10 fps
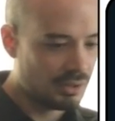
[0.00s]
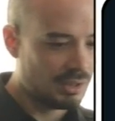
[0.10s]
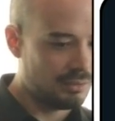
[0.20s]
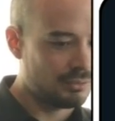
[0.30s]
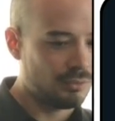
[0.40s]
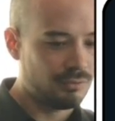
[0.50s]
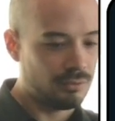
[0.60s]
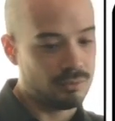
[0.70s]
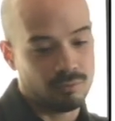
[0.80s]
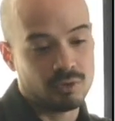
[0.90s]
in order
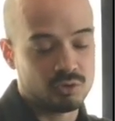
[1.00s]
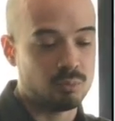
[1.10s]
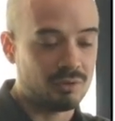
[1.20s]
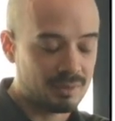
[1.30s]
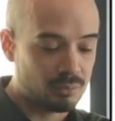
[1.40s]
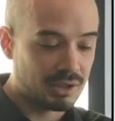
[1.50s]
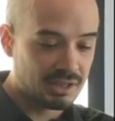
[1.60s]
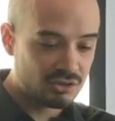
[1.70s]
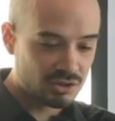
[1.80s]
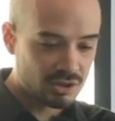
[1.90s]
for us to prevent
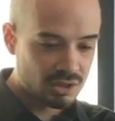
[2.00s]
breakage.